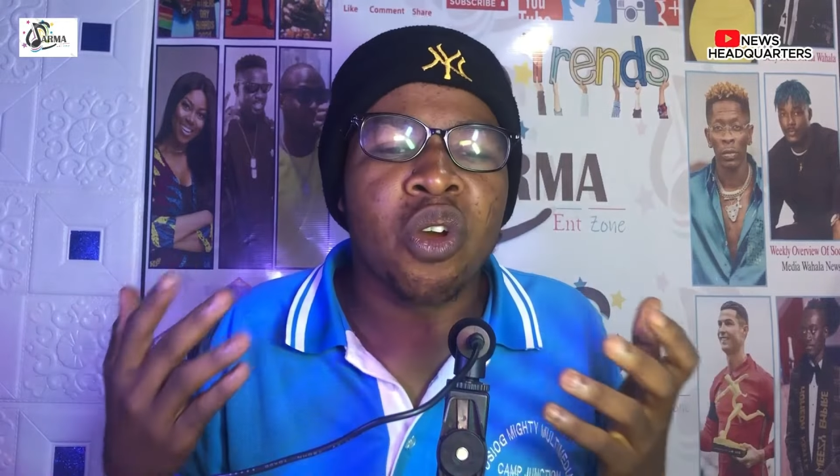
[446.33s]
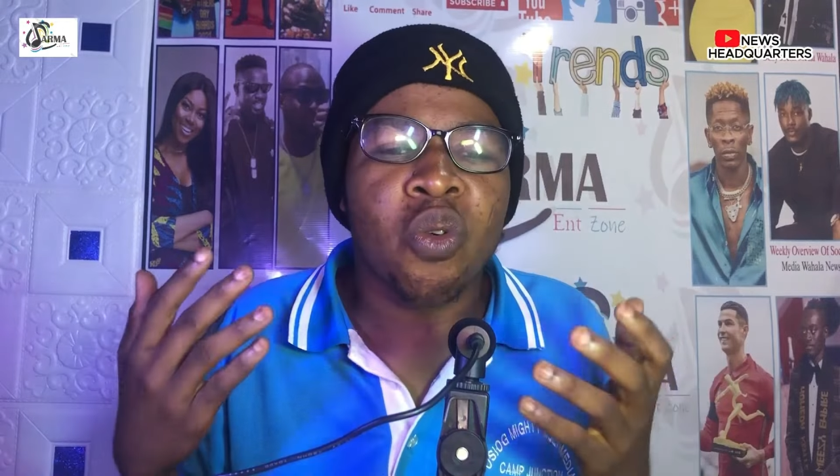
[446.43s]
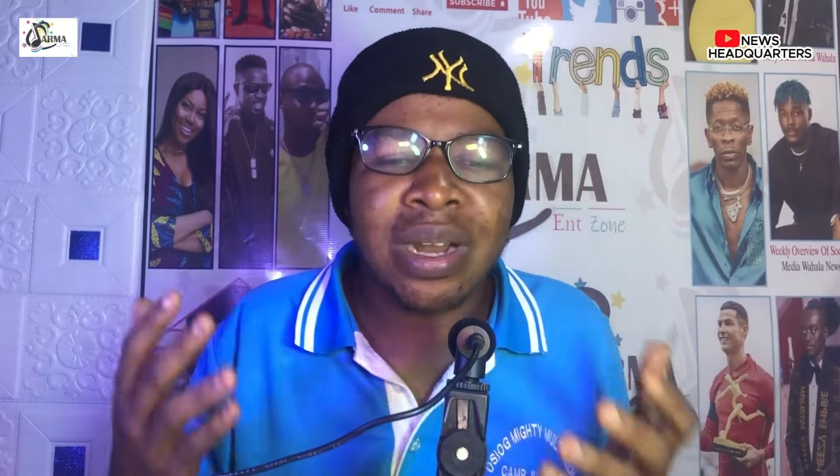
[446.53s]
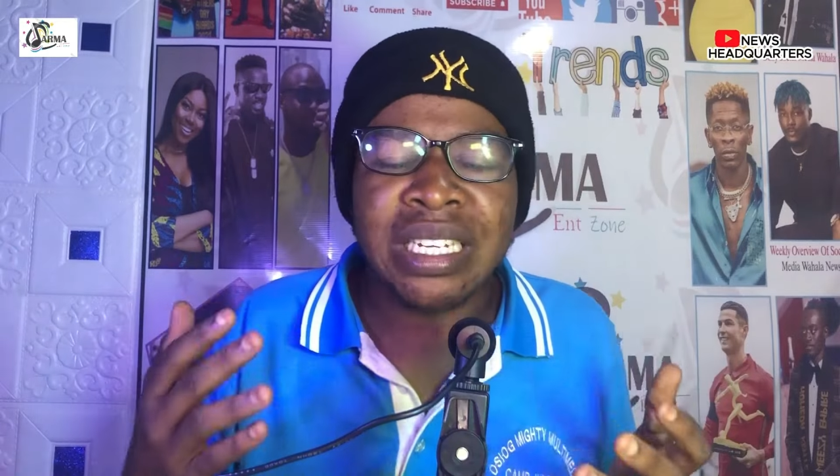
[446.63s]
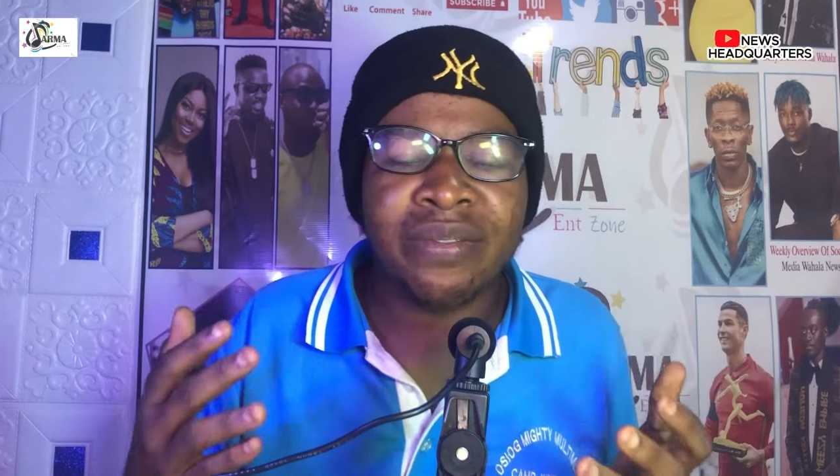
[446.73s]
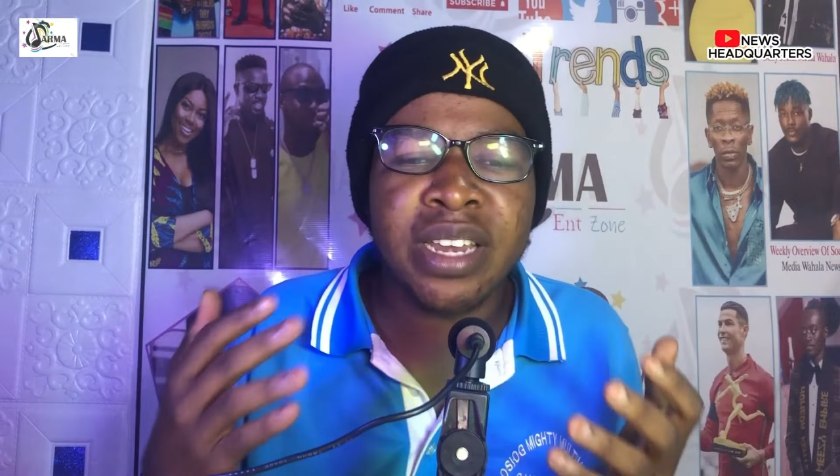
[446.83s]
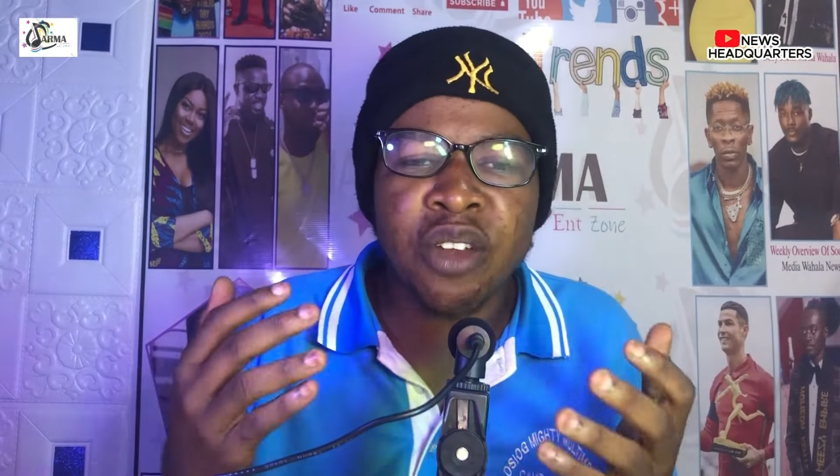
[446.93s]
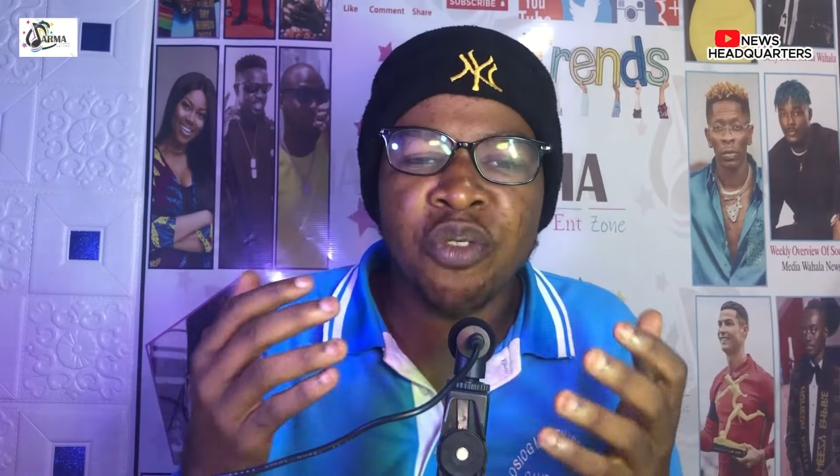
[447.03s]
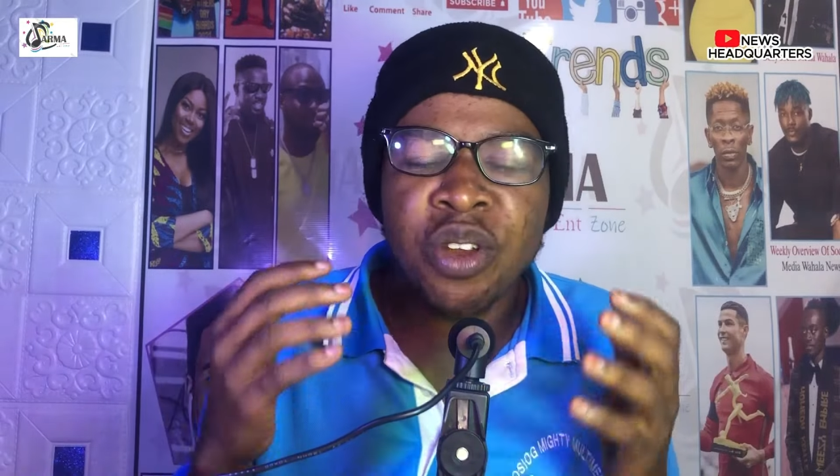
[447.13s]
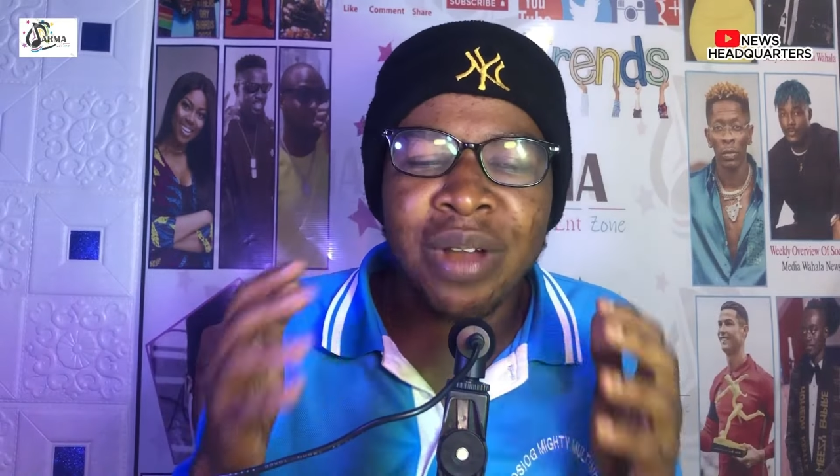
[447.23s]
Whatever they're
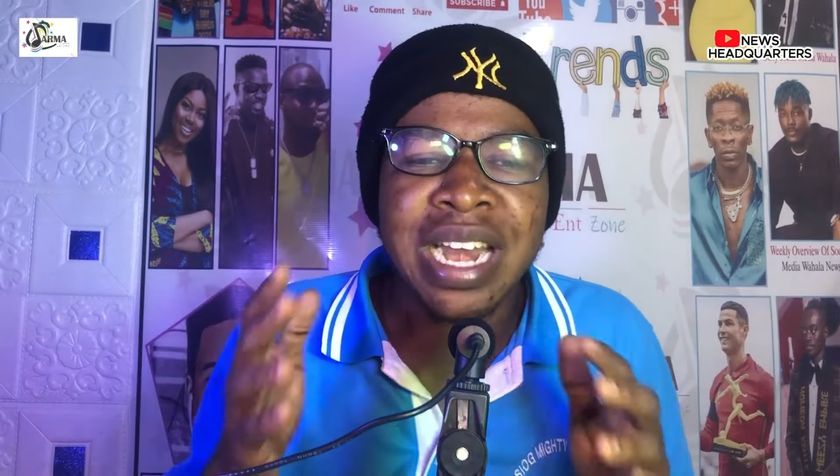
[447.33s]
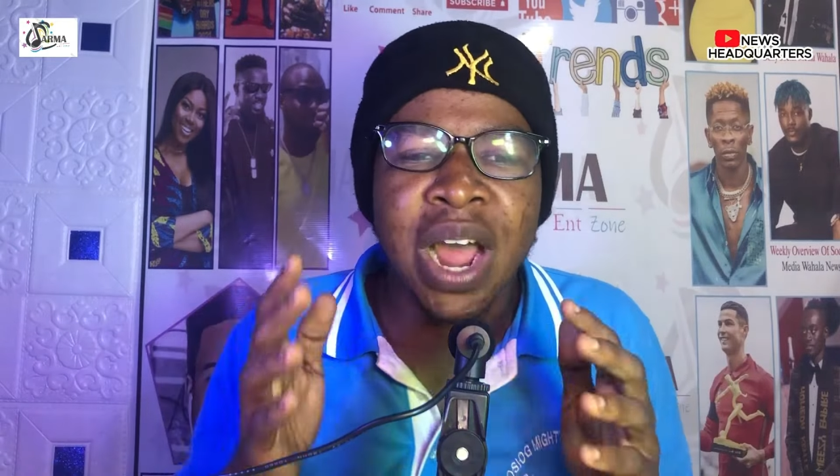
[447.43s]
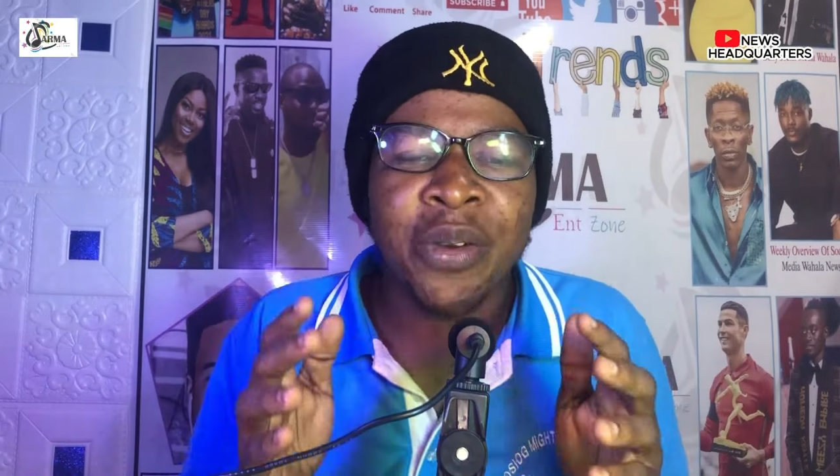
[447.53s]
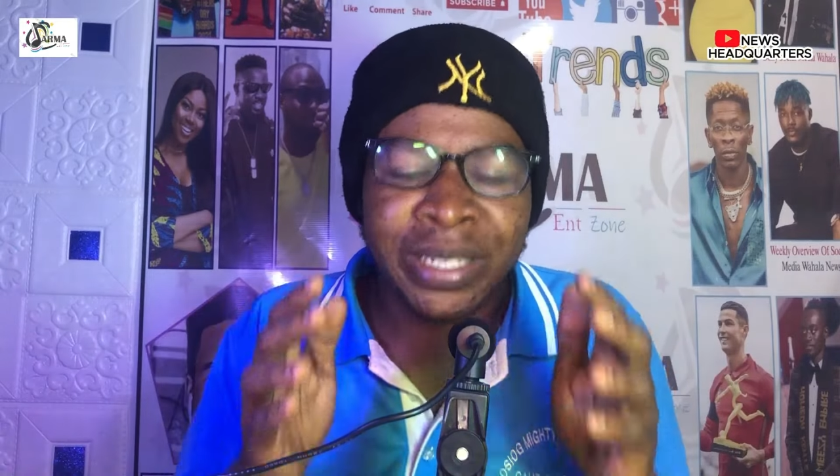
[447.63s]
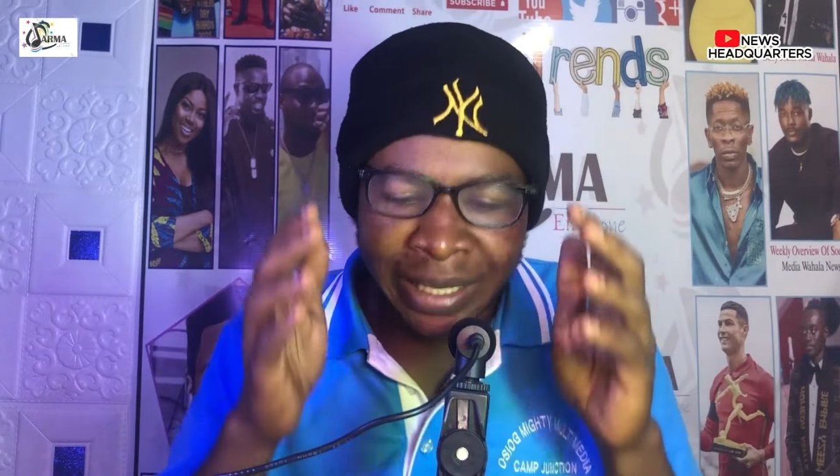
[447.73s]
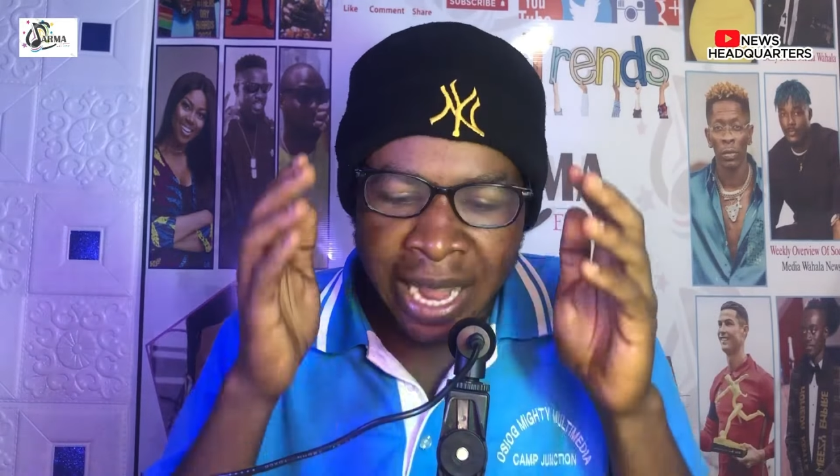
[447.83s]
doing right now is